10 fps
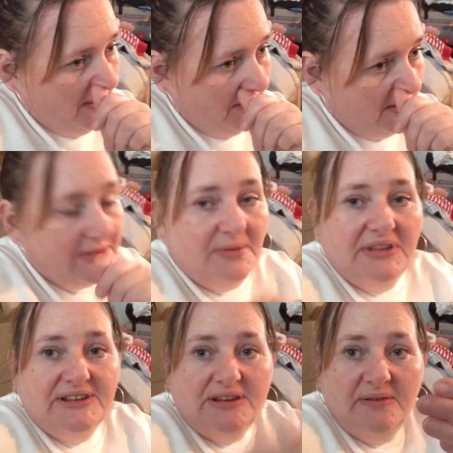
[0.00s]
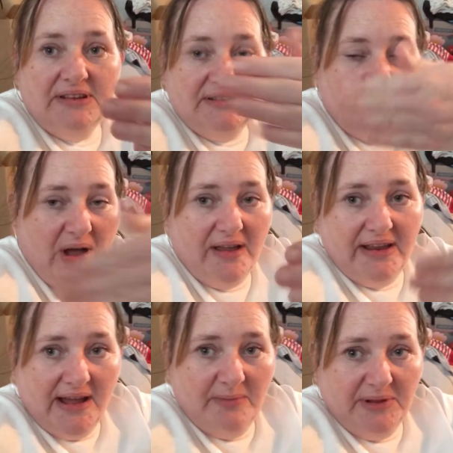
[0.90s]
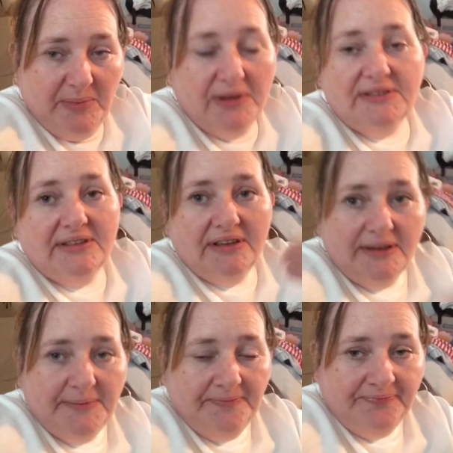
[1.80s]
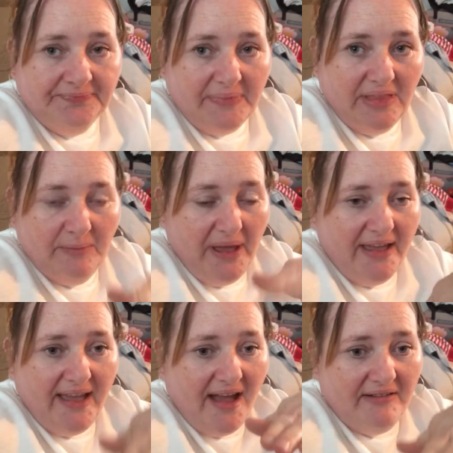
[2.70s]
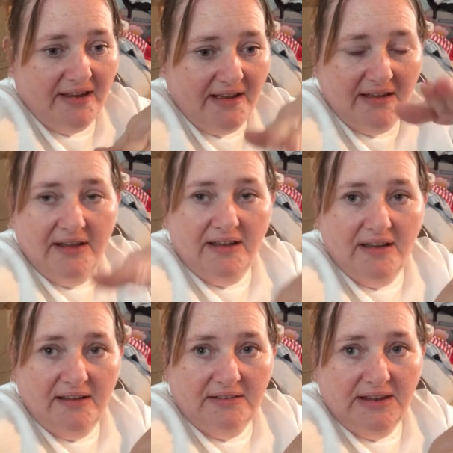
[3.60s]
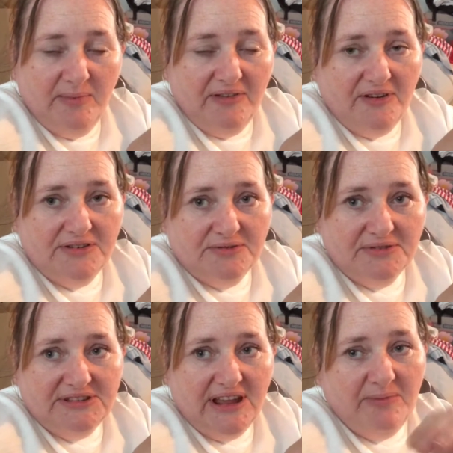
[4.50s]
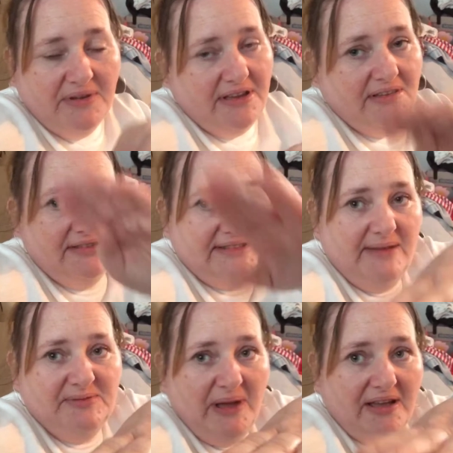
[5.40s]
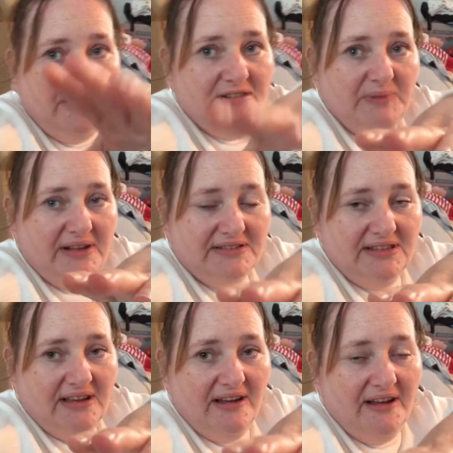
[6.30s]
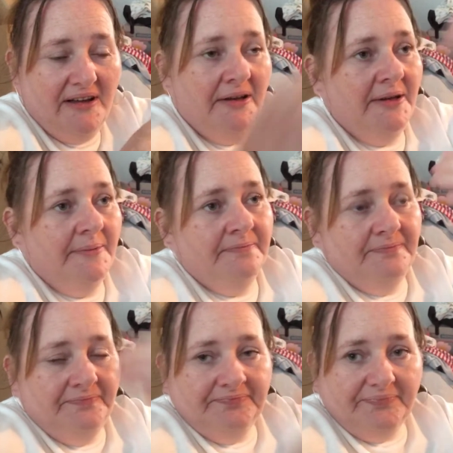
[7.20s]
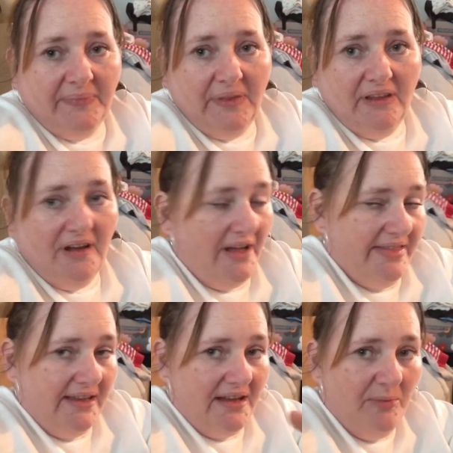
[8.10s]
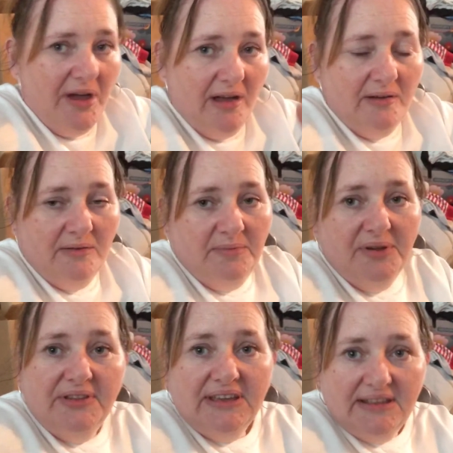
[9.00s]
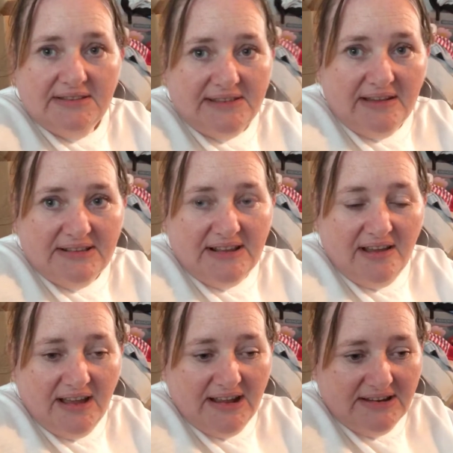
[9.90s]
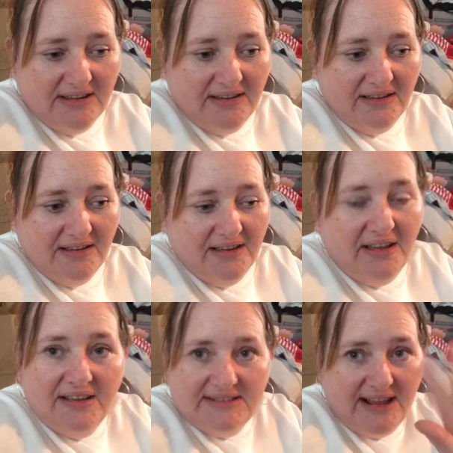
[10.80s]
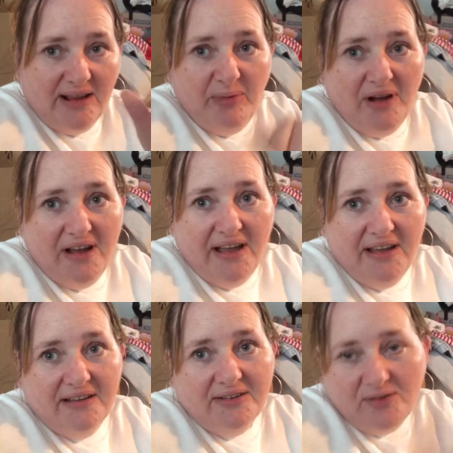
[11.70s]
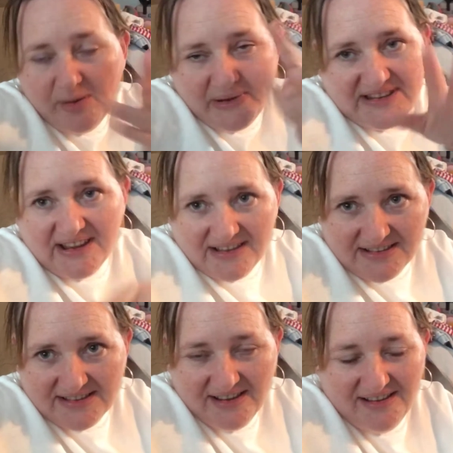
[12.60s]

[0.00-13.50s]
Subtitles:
Because what they're doing, he's parking up. He puts the pet carrier near my front doorstep, steps back and goes back to the car. I then come out and put the kittens outside, say goodbye, cry my tears,